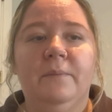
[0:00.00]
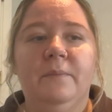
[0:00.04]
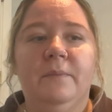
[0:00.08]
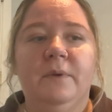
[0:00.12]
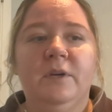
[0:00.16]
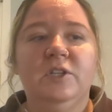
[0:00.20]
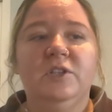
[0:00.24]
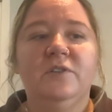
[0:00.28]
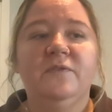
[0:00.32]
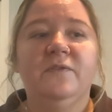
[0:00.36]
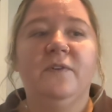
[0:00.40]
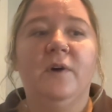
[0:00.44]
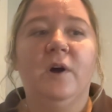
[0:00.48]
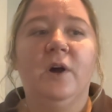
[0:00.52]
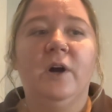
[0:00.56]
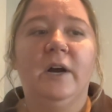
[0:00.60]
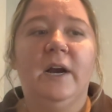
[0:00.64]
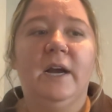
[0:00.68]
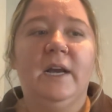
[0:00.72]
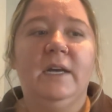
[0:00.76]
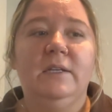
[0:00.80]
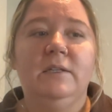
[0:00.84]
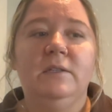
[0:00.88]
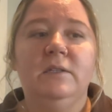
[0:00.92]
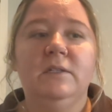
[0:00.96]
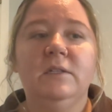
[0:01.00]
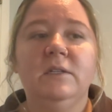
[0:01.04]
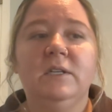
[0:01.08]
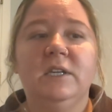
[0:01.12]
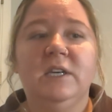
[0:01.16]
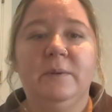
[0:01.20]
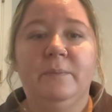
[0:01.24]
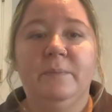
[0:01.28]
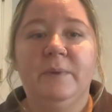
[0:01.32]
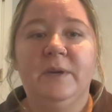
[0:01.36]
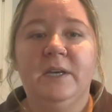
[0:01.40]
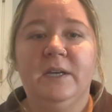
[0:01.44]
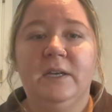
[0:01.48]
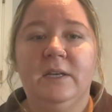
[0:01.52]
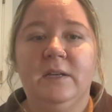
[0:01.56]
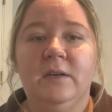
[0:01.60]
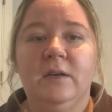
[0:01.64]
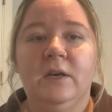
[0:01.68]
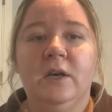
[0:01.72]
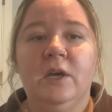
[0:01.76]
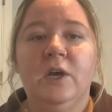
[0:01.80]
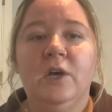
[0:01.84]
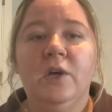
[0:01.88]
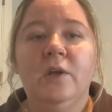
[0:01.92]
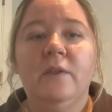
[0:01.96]
as far as keeping
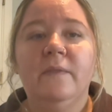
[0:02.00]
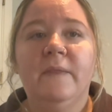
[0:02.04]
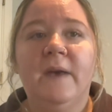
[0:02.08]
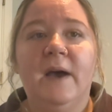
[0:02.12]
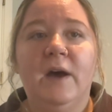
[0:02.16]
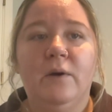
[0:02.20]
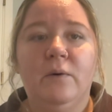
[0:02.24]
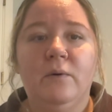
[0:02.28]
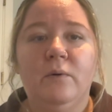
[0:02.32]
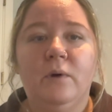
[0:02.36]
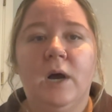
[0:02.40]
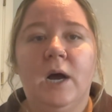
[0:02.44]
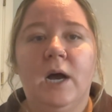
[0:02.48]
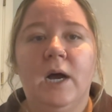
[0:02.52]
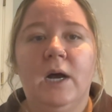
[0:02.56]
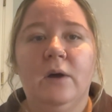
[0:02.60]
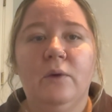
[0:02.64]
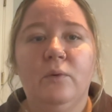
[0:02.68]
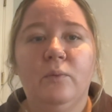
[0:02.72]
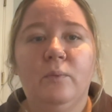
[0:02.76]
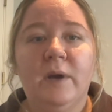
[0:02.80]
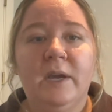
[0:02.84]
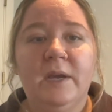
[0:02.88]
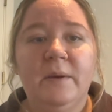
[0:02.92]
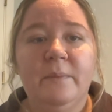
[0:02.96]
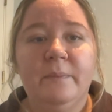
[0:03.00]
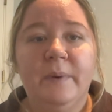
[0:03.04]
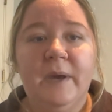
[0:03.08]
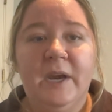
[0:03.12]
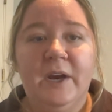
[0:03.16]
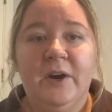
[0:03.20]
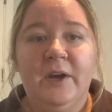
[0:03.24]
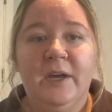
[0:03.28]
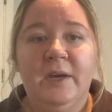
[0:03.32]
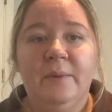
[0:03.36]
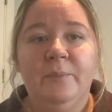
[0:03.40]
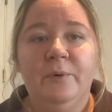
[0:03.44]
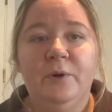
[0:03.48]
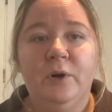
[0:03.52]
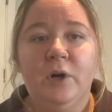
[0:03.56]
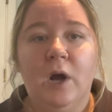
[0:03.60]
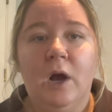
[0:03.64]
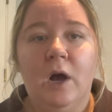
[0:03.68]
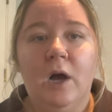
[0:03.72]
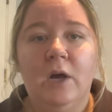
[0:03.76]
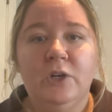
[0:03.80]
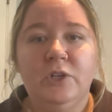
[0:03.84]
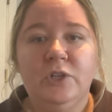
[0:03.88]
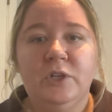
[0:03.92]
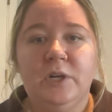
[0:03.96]
that weight bearing
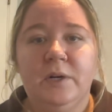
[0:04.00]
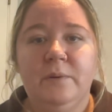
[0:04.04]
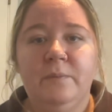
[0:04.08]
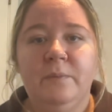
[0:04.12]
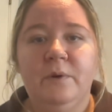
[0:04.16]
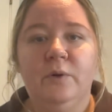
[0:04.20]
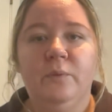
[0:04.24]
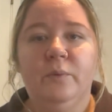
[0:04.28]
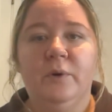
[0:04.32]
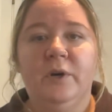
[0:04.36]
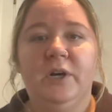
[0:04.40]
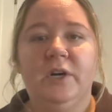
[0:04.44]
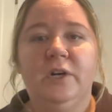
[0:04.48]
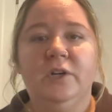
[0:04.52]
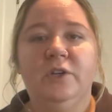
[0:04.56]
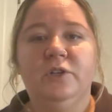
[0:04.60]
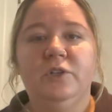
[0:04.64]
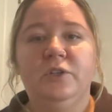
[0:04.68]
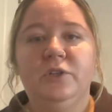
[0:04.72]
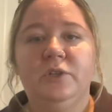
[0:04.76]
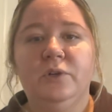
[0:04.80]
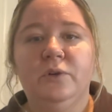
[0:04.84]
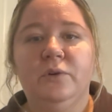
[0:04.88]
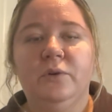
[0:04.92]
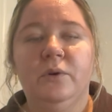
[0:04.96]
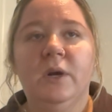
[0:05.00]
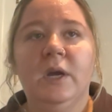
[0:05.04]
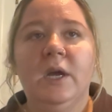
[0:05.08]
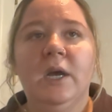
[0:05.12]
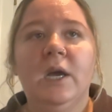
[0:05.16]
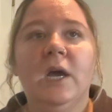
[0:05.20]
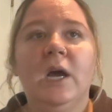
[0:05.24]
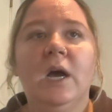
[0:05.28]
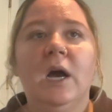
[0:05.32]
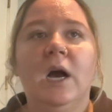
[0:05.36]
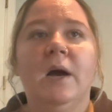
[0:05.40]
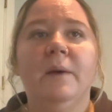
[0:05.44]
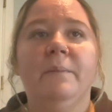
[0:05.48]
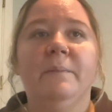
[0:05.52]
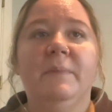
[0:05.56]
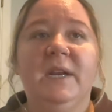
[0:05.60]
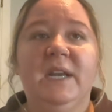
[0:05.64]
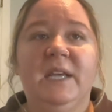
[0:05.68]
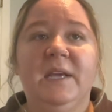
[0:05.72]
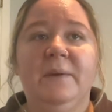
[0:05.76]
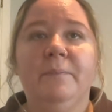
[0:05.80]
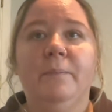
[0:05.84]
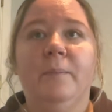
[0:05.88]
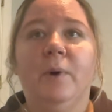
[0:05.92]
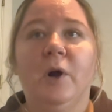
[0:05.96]
precaution, but we're going to do a
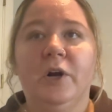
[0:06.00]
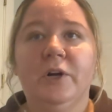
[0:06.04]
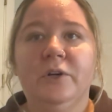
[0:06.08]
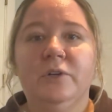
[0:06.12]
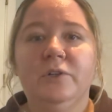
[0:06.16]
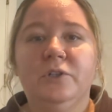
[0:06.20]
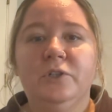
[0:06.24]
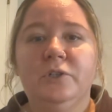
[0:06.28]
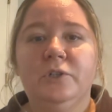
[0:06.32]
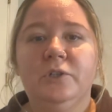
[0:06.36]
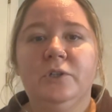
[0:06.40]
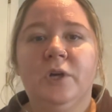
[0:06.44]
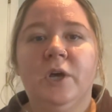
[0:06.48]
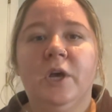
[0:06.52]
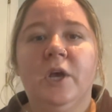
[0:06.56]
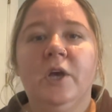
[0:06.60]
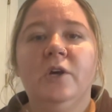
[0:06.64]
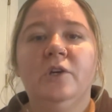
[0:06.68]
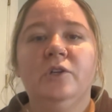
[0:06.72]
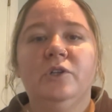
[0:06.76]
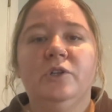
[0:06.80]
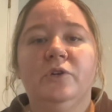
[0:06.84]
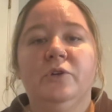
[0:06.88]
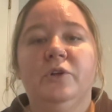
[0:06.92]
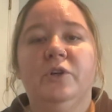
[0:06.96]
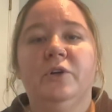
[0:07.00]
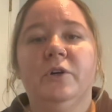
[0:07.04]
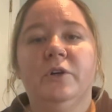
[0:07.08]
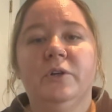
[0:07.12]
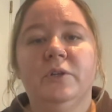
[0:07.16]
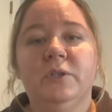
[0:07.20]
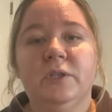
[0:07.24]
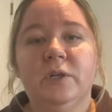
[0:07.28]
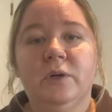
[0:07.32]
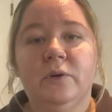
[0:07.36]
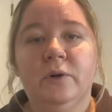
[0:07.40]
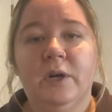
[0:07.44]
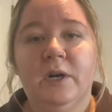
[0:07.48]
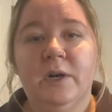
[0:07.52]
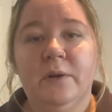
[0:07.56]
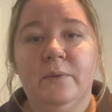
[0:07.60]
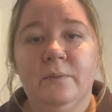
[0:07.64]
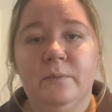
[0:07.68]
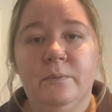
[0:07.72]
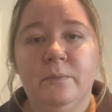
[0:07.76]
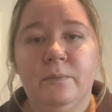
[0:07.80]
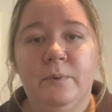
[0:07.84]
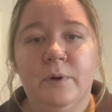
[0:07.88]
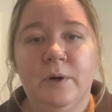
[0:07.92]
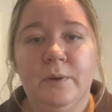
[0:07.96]
mini march. So you're still going to
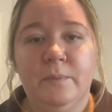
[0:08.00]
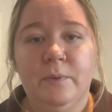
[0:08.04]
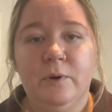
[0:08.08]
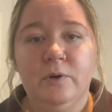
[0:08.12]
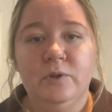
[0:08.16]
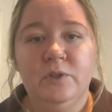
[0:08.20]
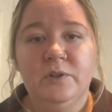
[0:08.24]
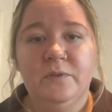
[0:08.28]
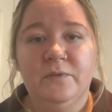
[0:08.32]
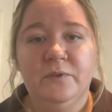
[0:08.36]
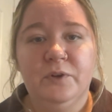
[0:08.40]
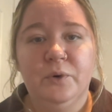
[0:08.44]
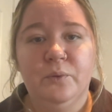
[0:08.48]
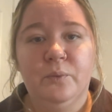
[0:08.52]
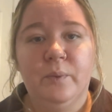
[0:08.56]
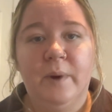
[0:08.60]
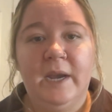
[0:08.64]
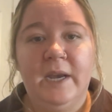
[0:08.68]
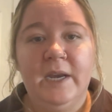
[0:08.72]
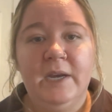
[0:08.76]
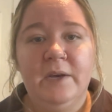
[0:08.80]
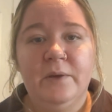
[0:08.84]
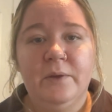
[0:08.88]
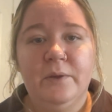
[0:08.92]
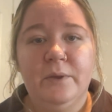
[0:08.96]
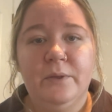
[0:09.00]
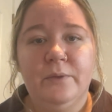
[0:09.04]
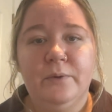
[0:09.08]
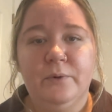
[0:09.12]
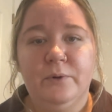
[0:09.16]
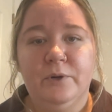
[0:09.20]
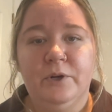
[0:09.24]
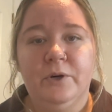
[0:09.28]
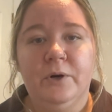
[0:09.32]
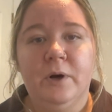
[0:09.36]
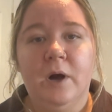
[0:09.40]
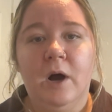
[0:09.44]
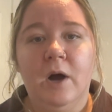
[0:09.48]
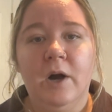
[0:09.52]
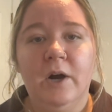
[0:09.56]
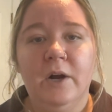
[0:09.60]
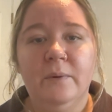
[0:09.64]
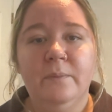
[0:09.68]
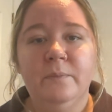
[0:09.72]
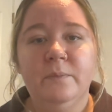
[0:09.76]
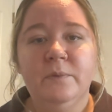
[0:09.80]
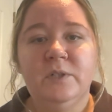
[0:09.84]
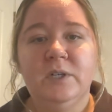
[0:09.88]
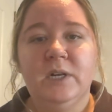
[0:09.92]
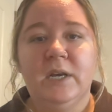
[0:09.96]
put most of your weight through your
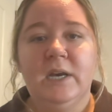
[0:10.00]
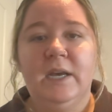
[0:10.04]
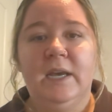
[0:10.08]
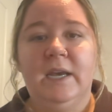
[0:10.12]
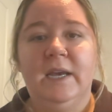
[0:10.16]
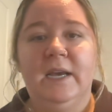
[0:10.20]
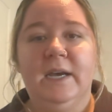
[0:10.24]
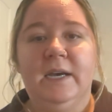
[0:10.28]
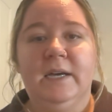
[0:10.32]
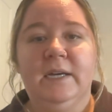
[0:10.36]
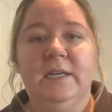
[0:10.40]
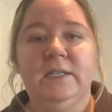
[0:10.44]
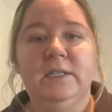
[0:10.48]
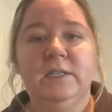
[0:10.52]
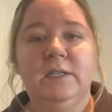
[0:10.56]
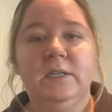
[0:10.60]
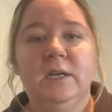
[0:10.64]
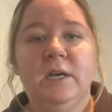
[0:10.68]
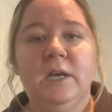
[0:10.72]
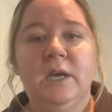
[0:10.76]
arms, and